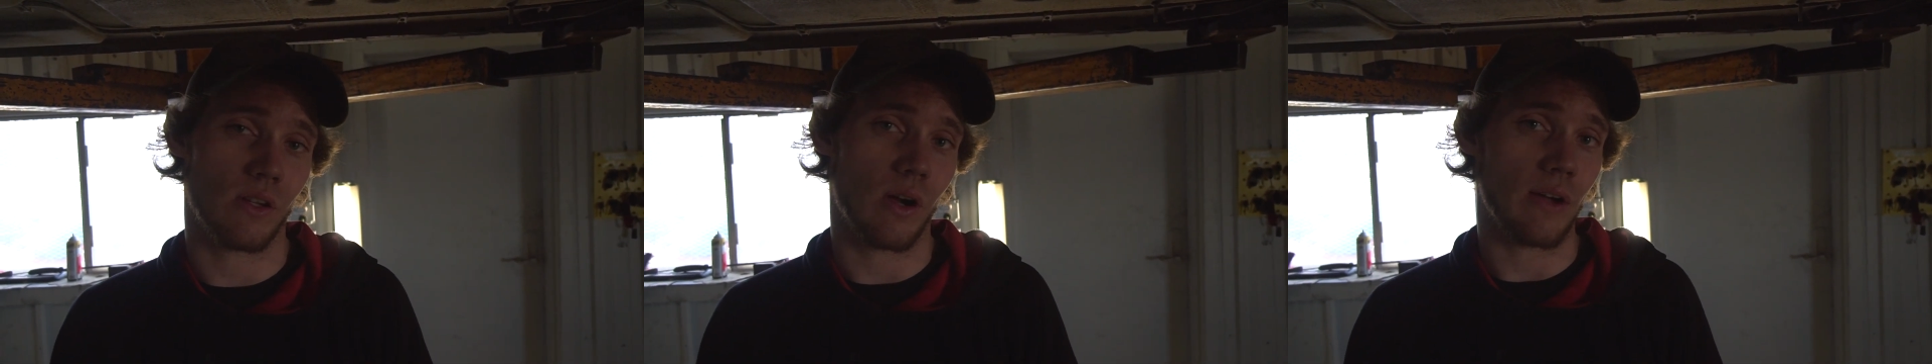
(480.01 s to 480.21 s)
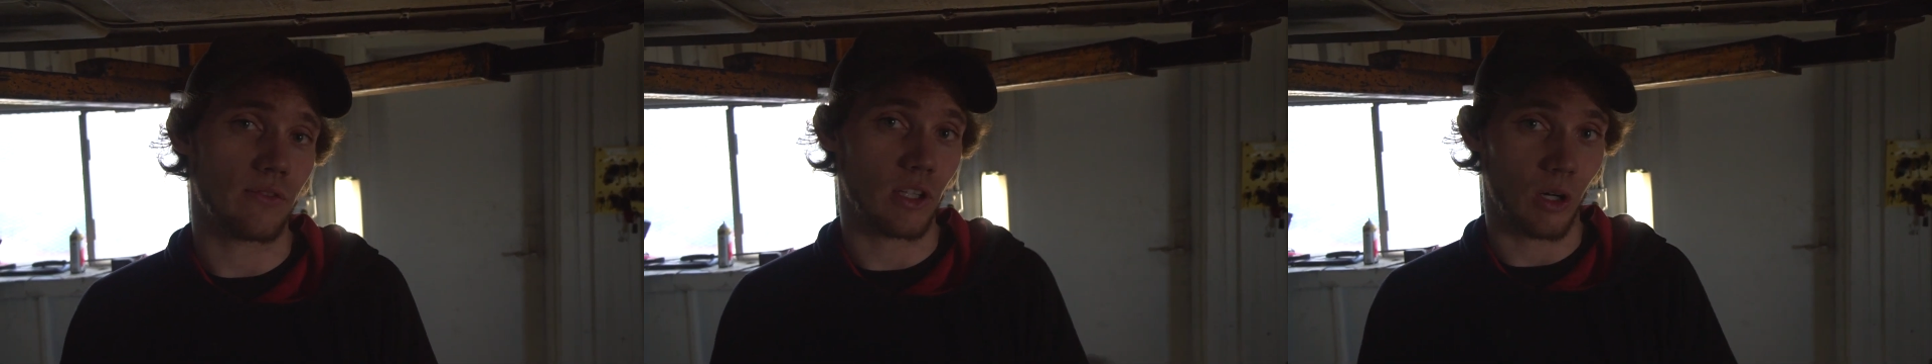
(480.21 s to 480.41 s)

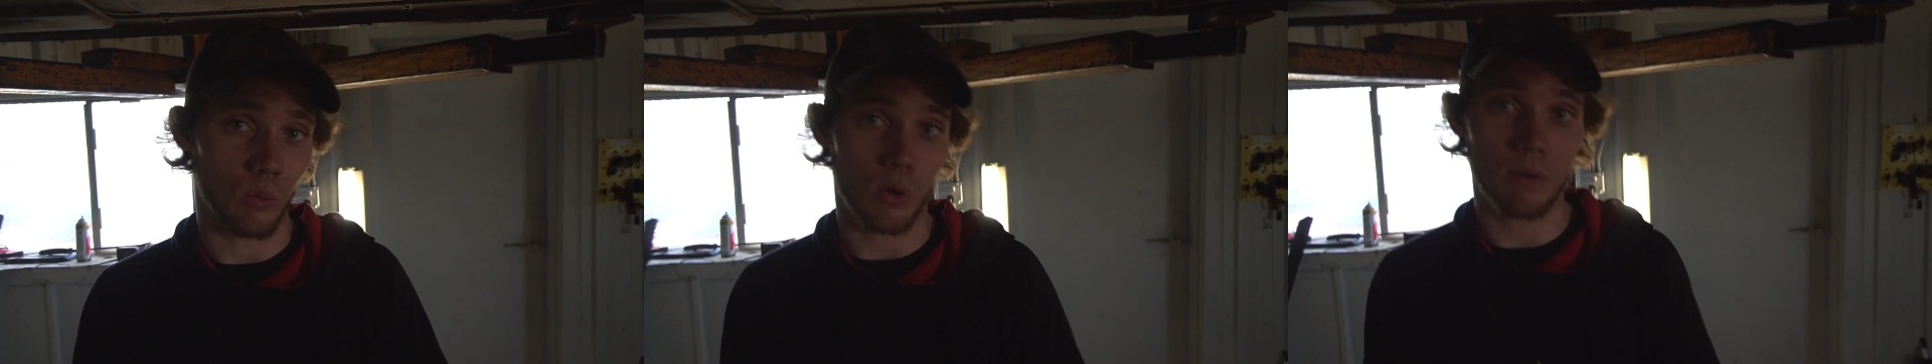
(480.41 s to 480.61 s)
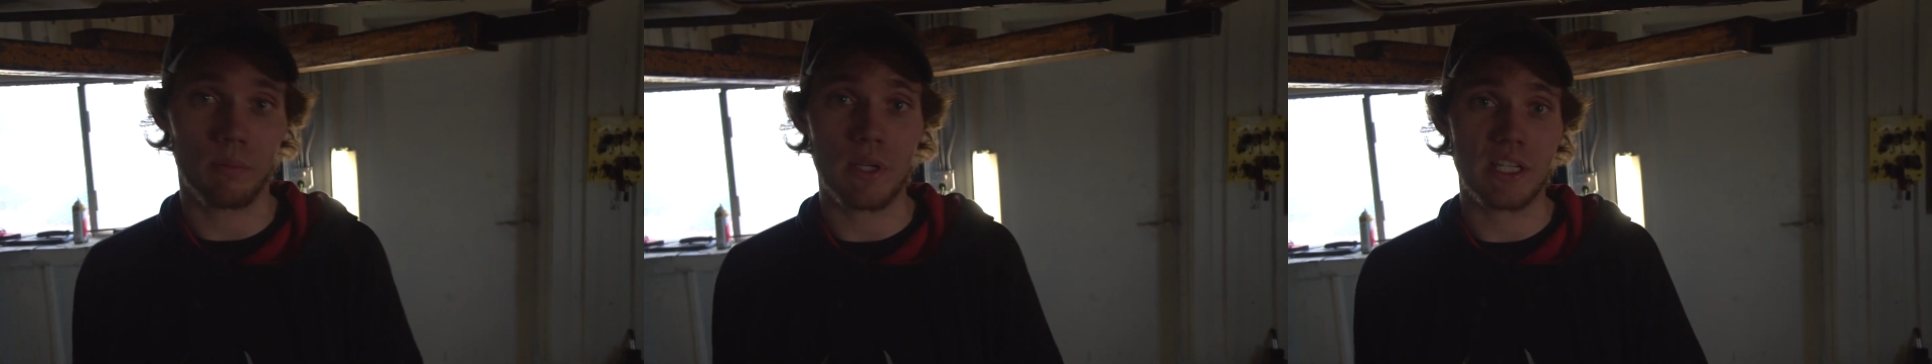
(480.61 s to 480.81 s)
I've done a
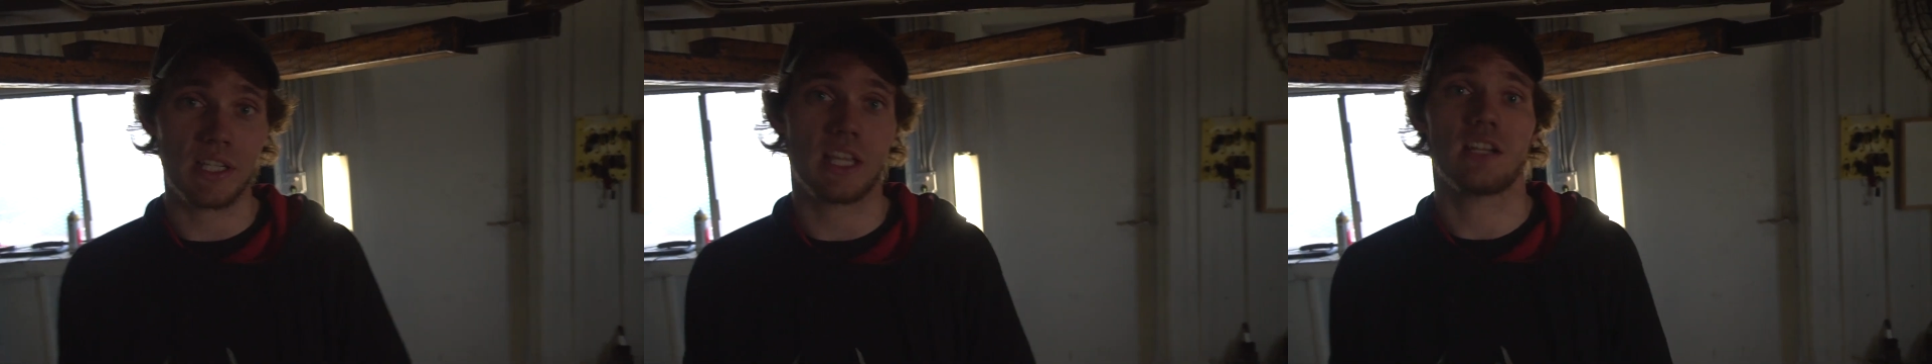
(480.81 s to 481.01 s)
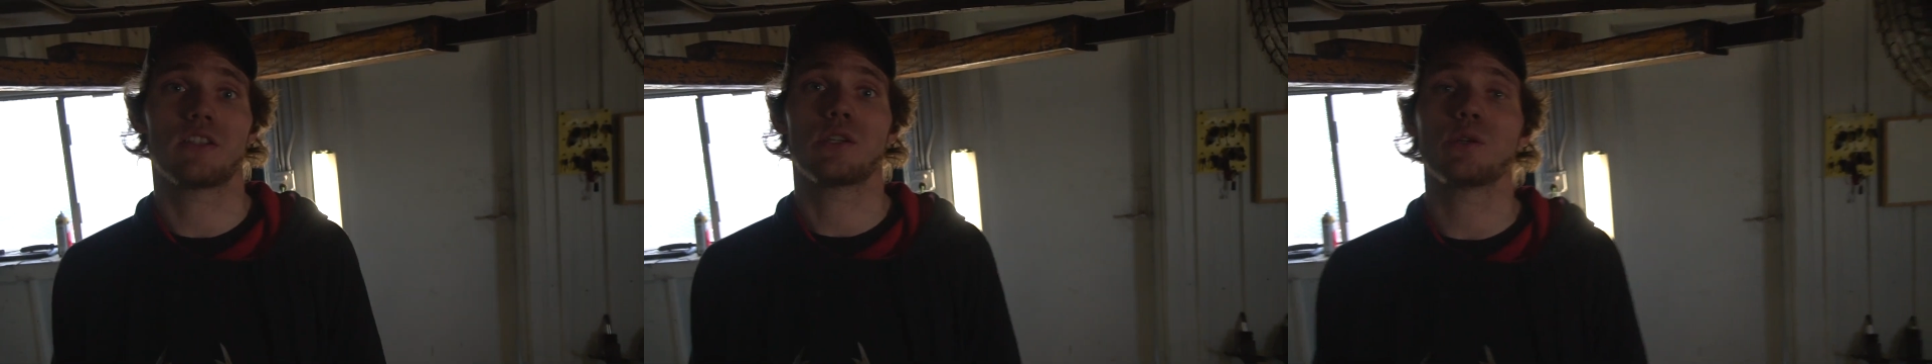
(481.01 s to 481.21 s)
1-piece
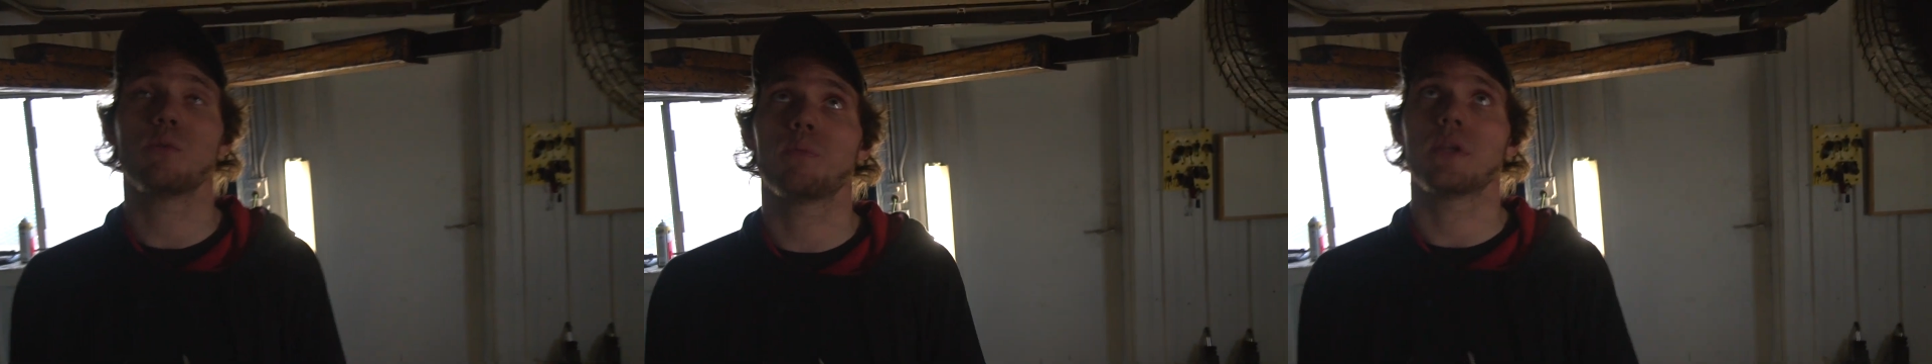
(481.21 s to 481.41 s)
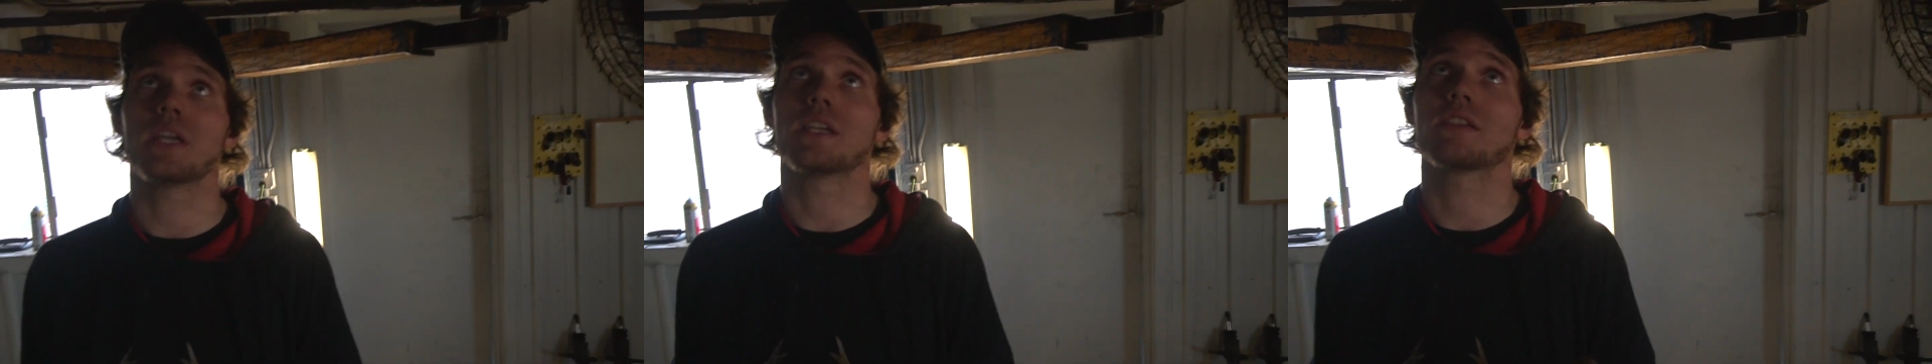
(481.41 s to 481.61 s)
and a
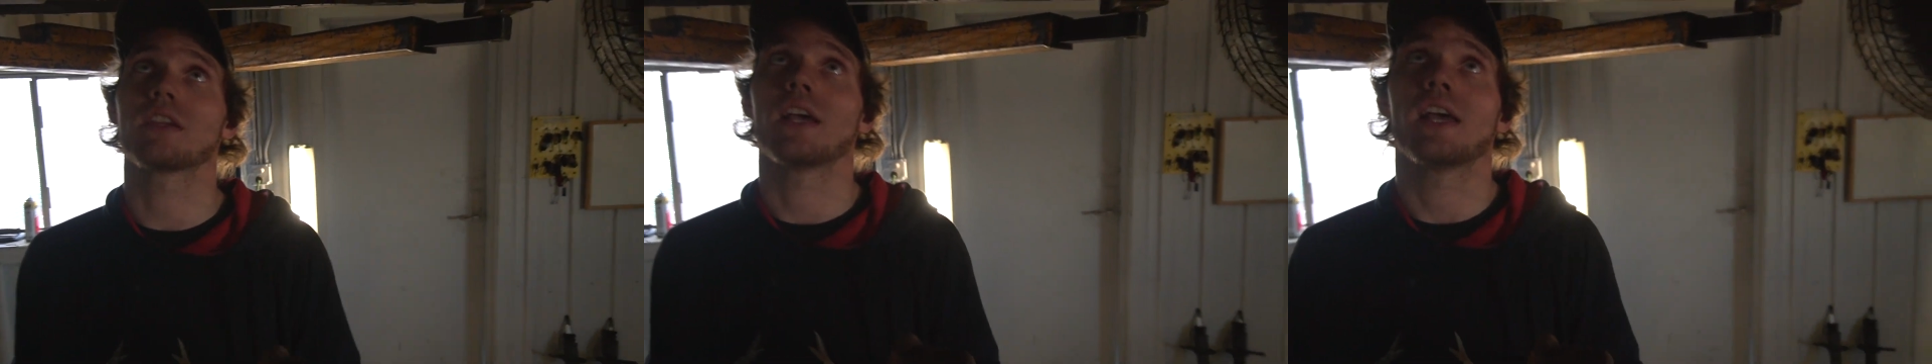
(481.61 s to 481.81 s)
2-piece.